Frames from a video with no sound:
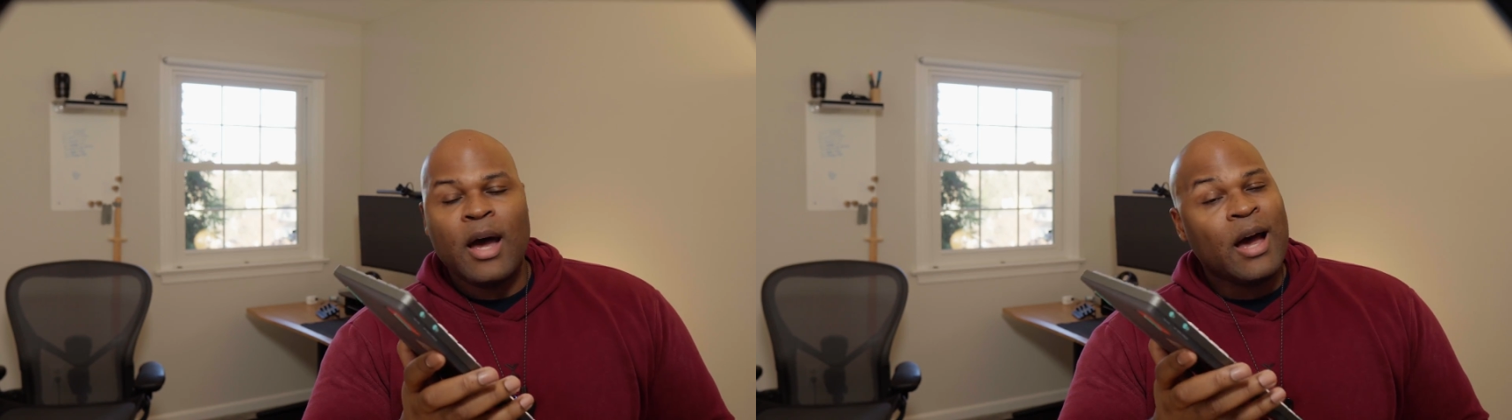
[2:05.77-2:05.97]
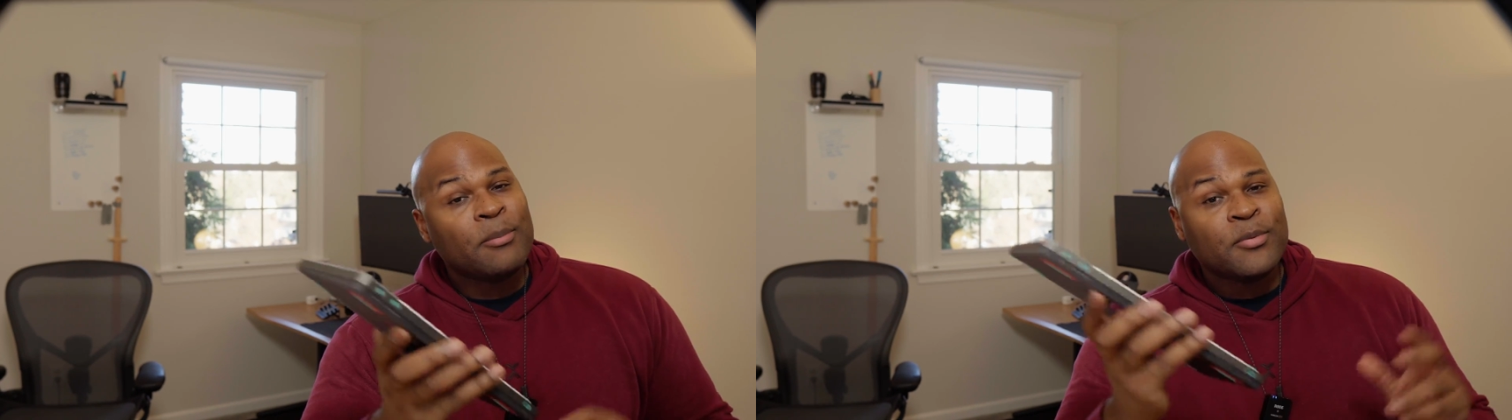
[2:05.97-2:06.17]

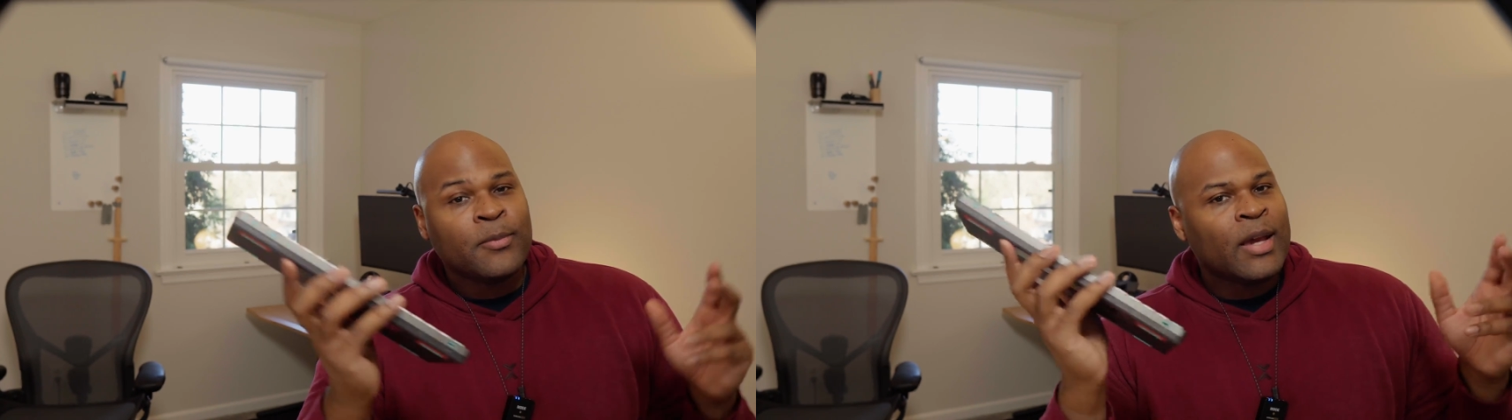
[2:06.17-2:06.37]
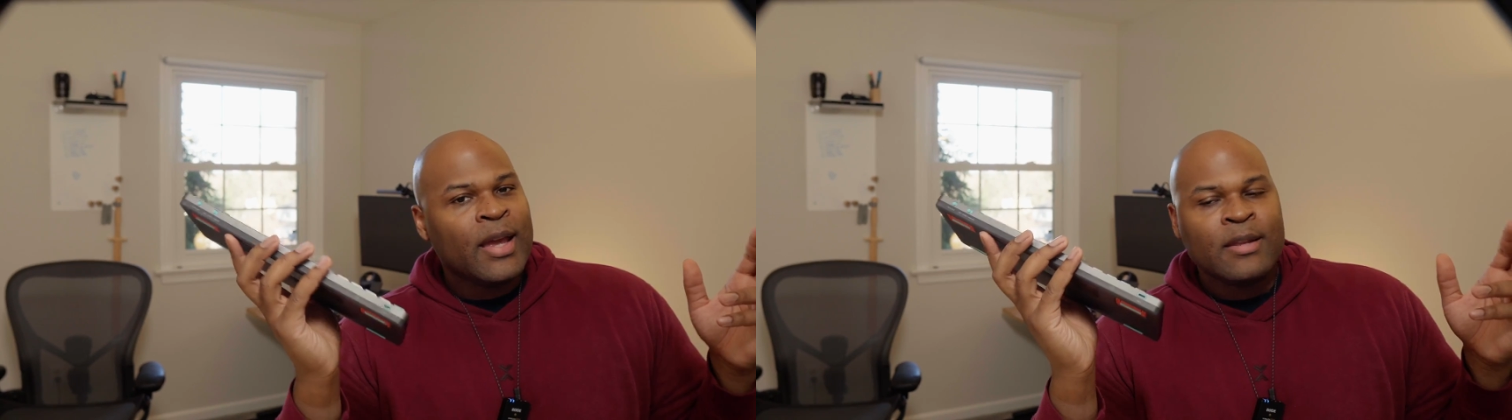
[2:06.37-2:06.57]
Um,
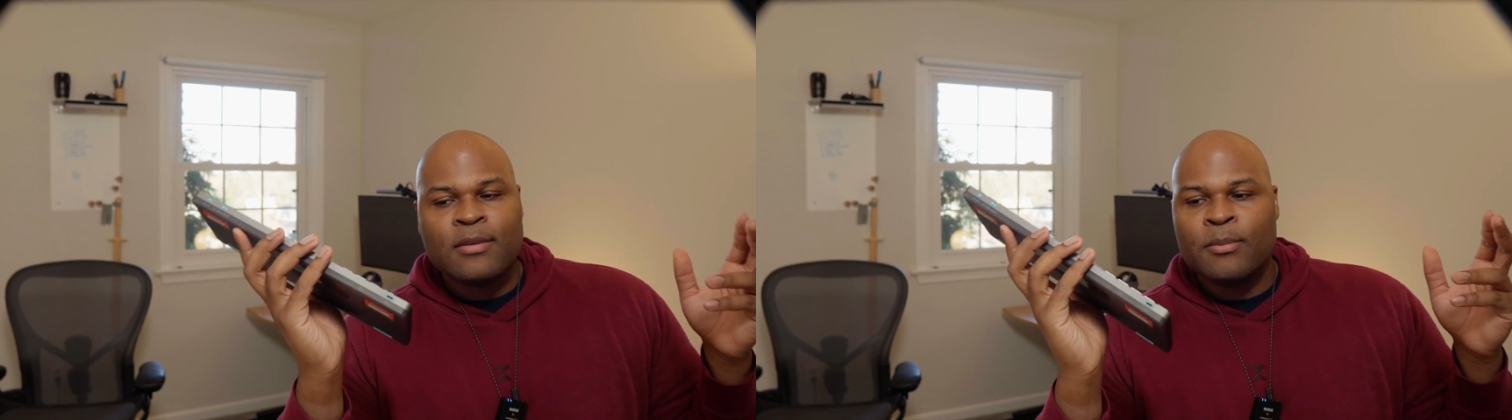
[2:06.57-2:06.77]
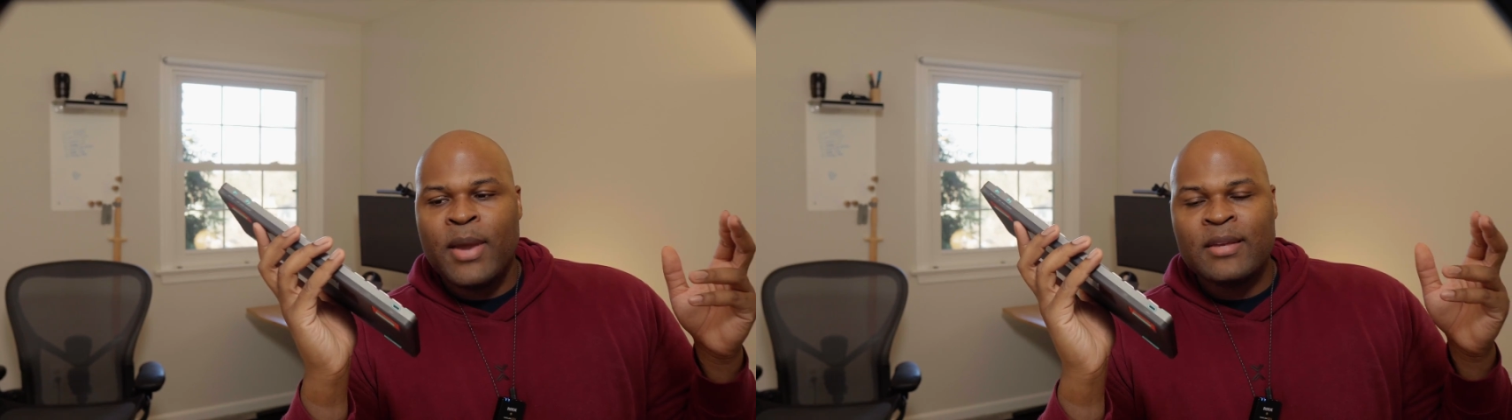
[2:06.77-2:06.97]
but
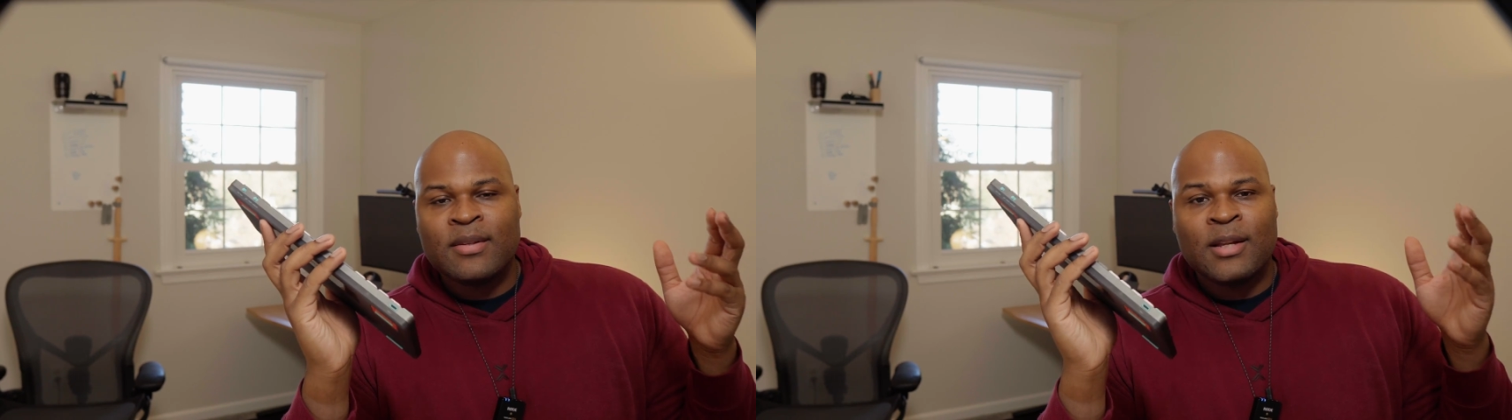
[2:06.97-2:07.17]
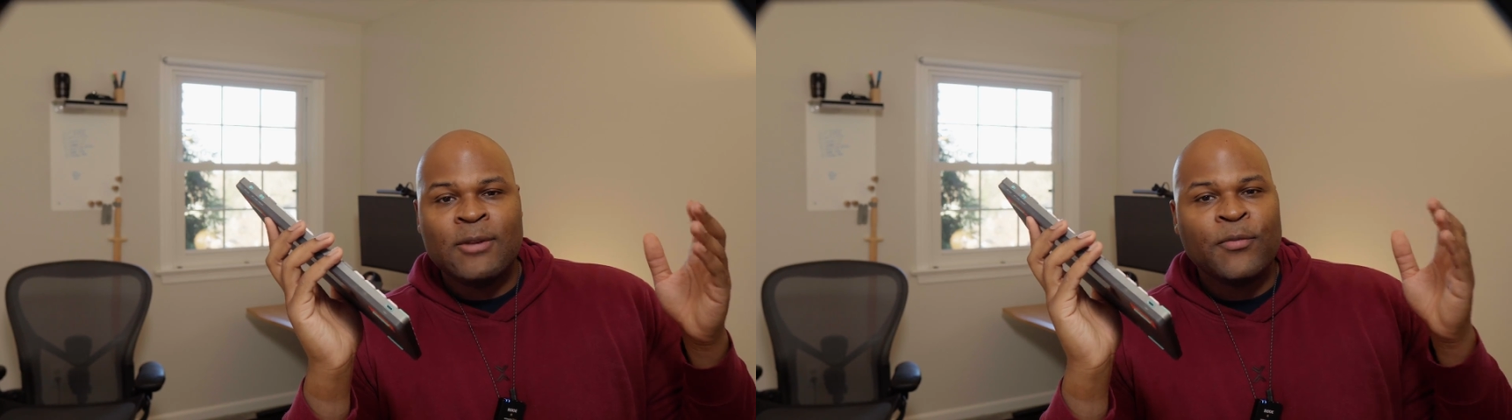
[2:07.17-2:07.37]
it's
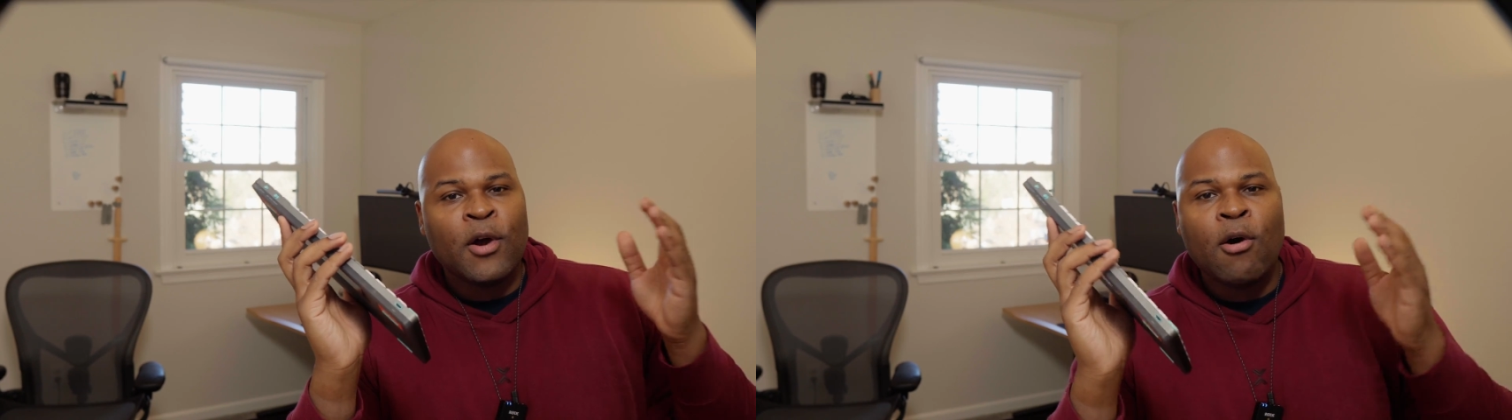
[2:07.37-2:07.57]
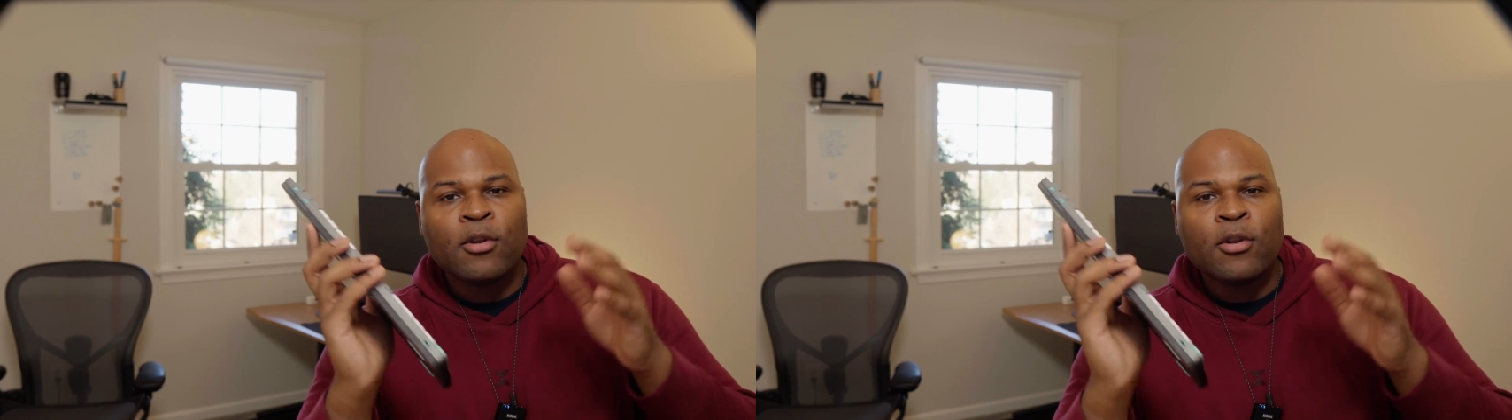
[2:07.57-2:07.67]
basically the